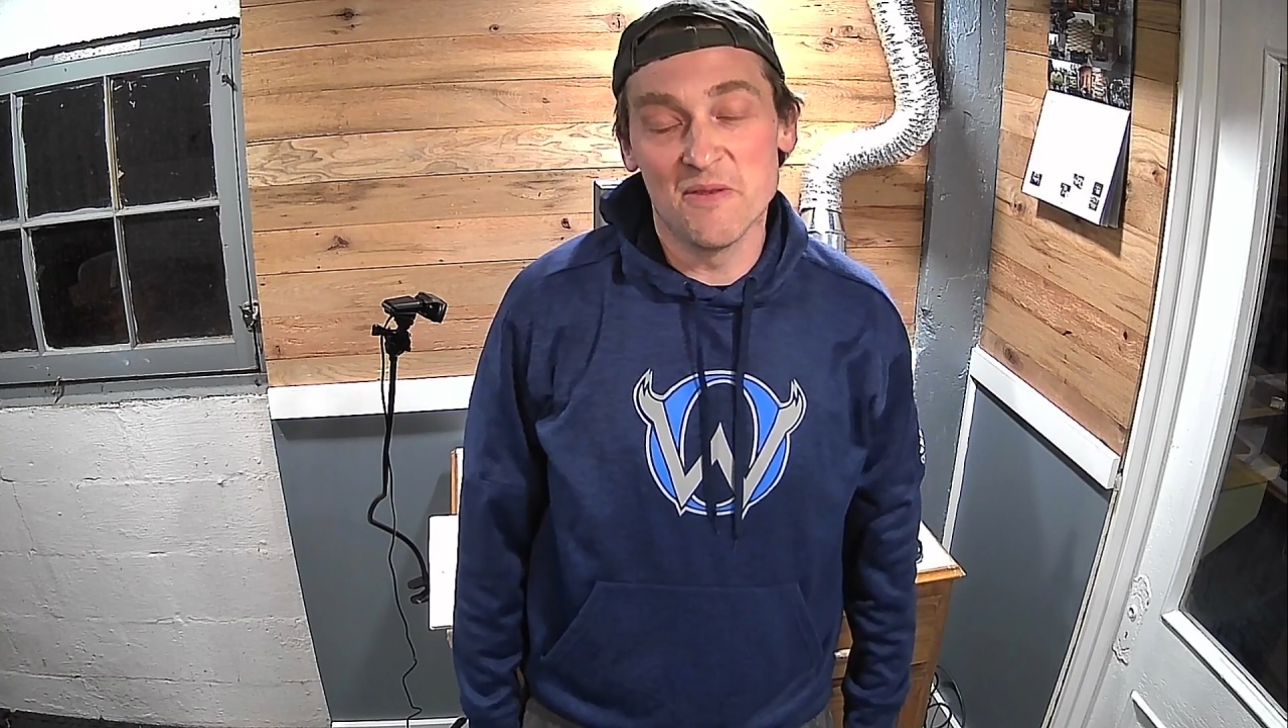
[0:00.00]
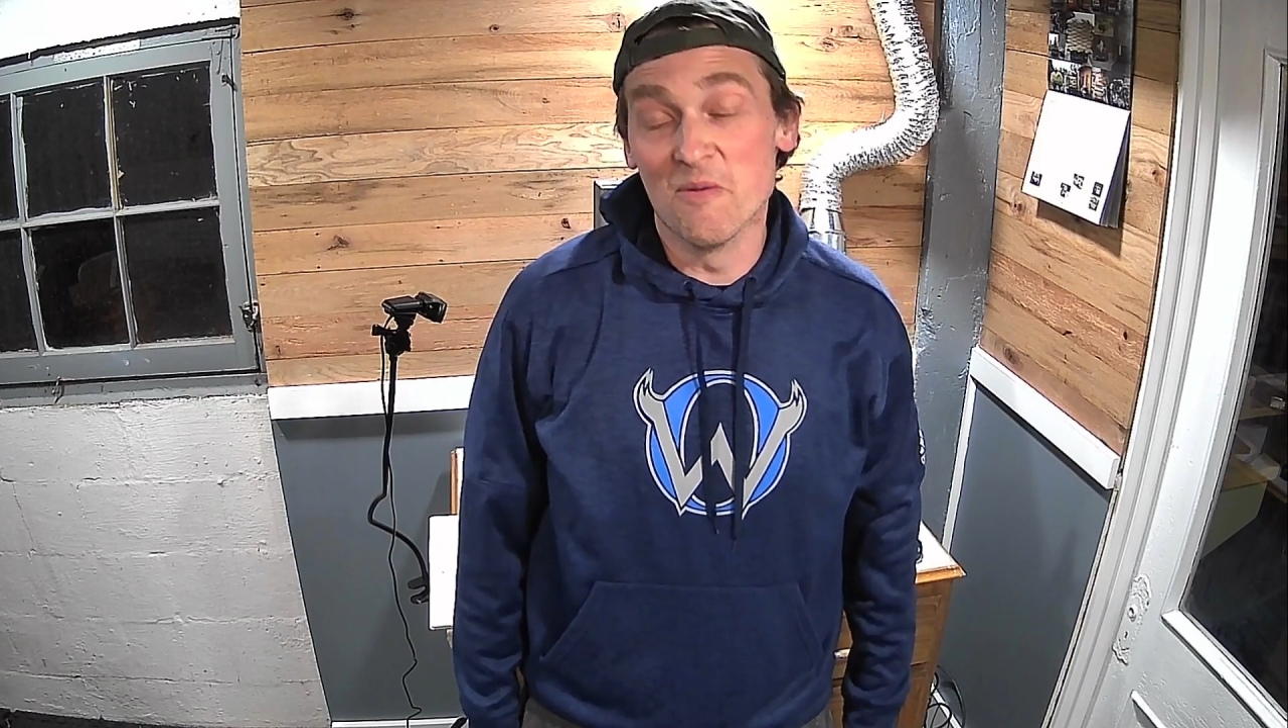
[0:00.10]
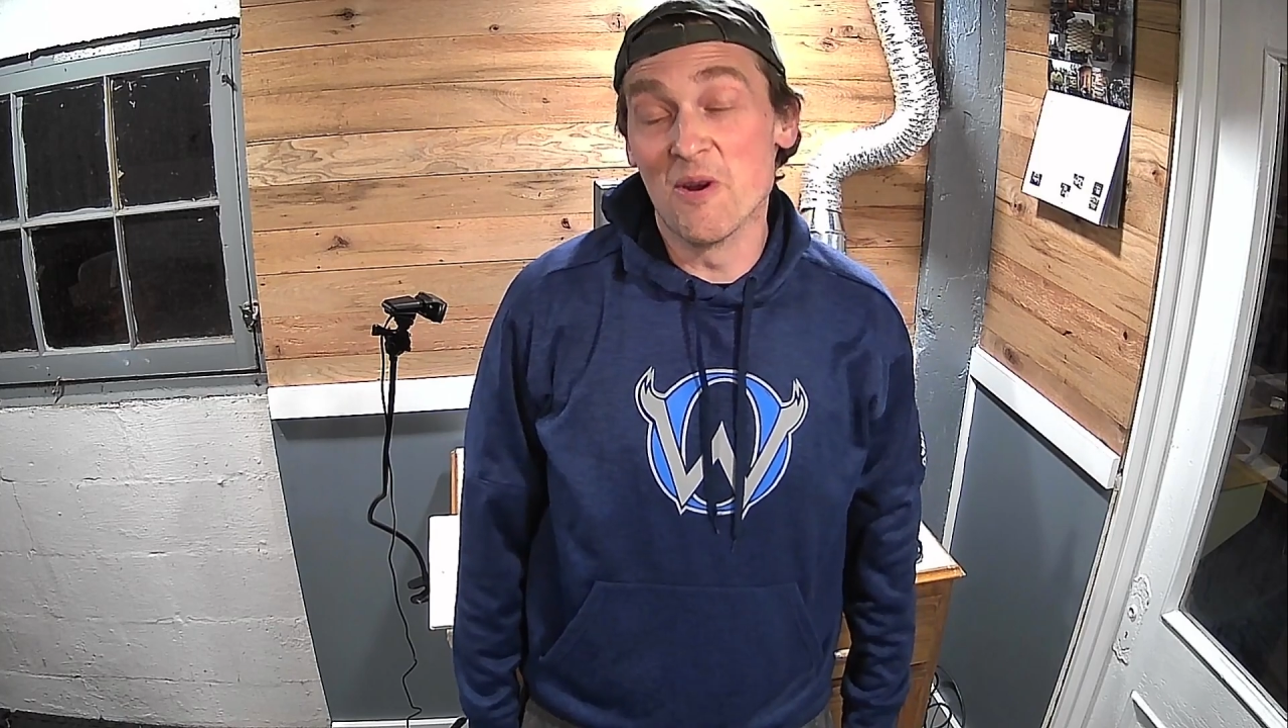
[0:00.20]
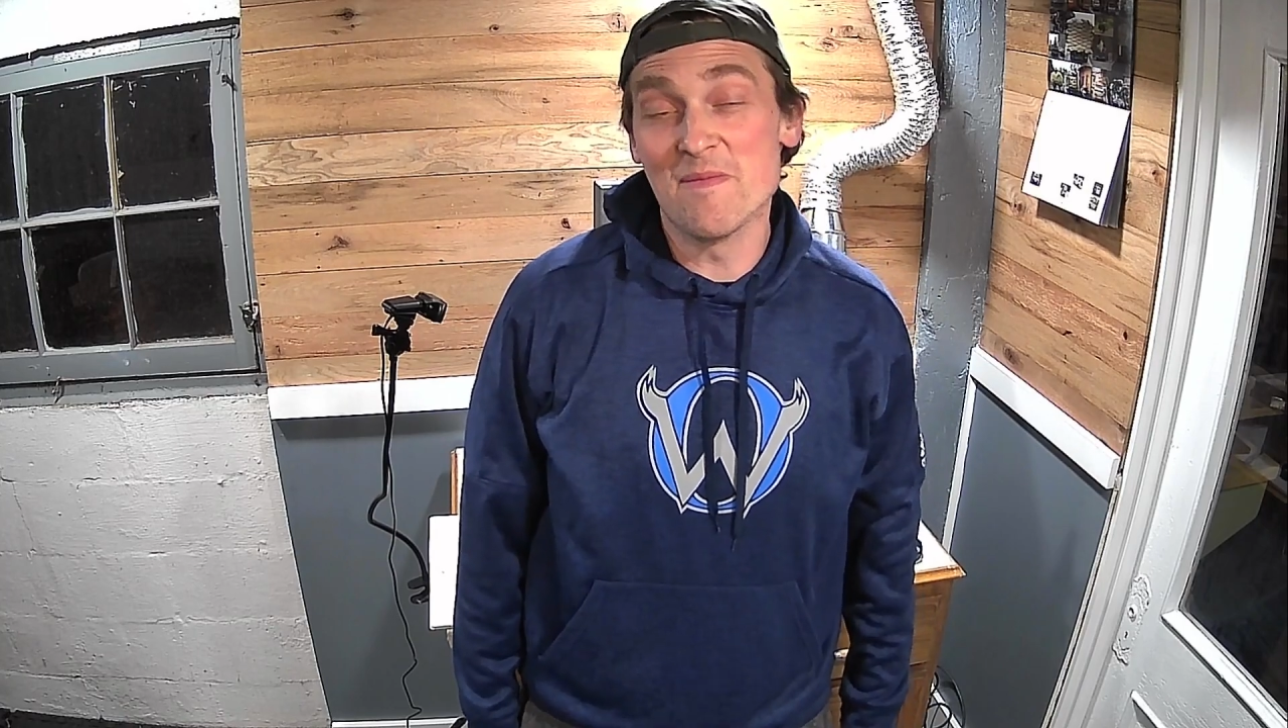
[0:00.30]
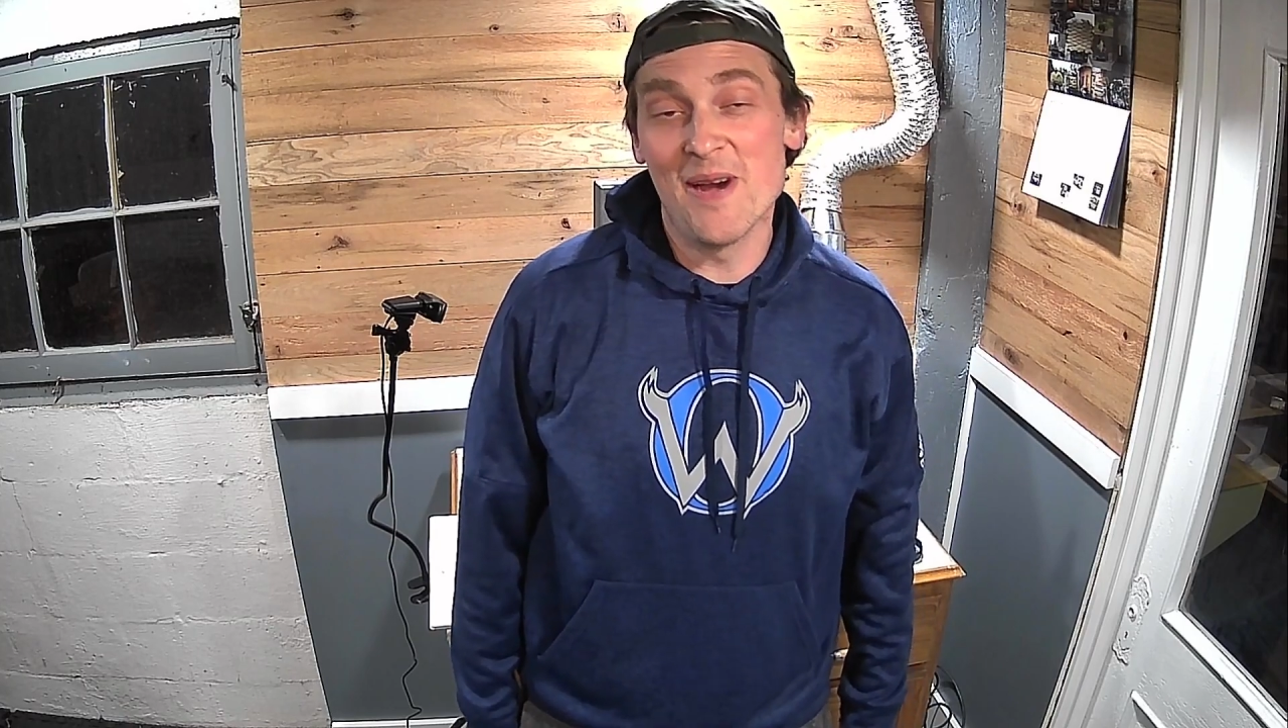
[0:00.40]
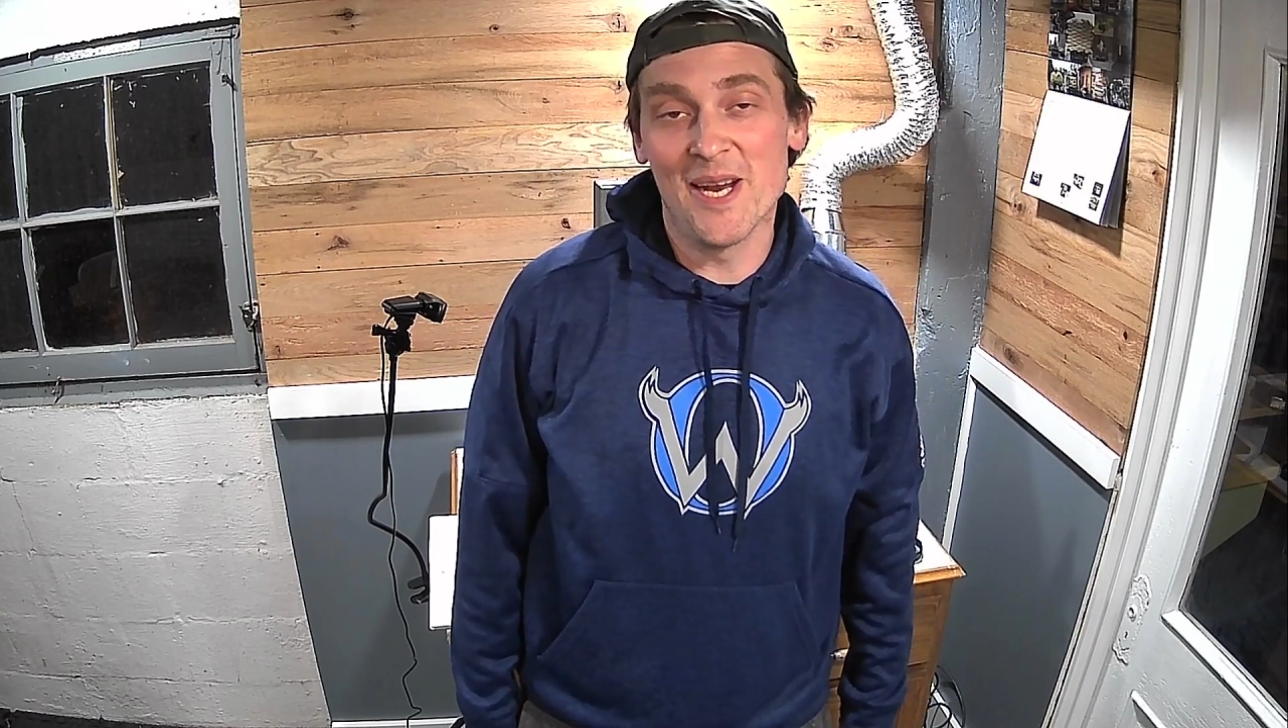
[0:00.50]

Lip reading: worried about